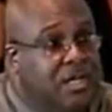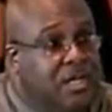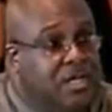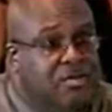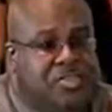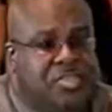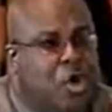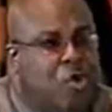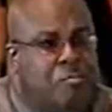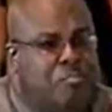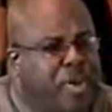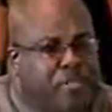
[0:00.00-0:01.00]
You
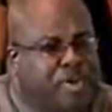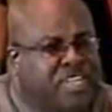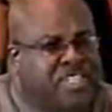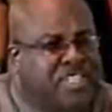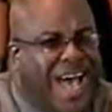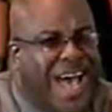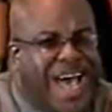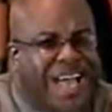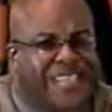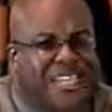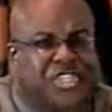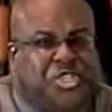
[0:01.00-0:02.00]
so
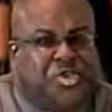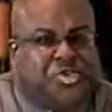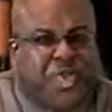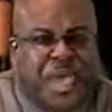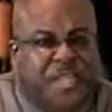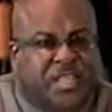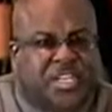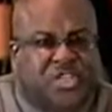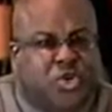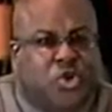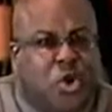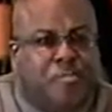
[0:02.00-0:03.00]
biblicized that you think that
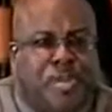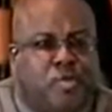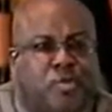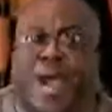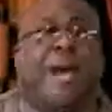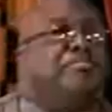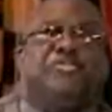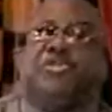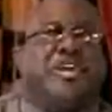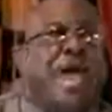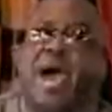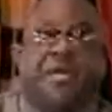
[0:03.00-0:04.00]
you're going to be
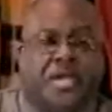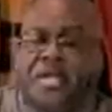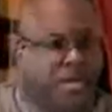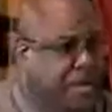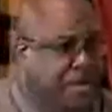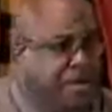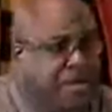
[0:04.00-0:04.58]
raptured out of here.